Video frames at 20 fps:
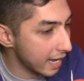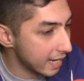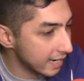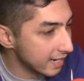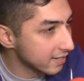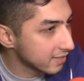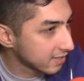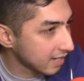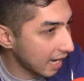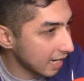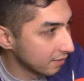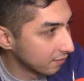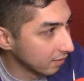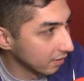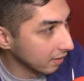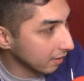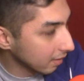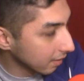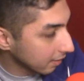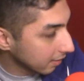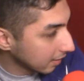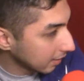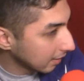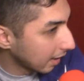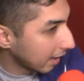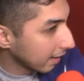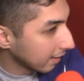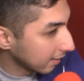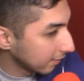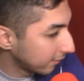It is kind of a little thing
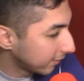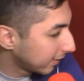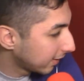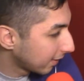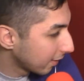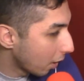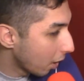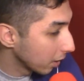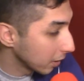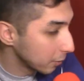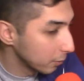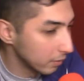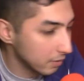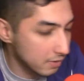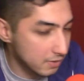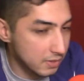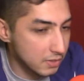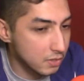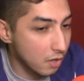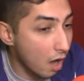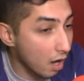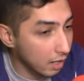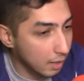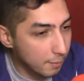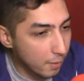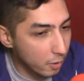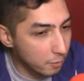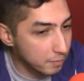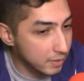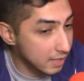that I think Hollywood doesn't talk
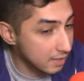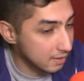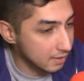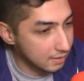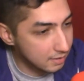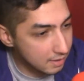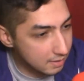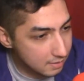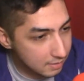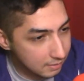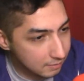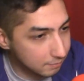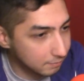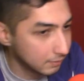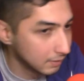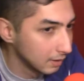about because it doesn't.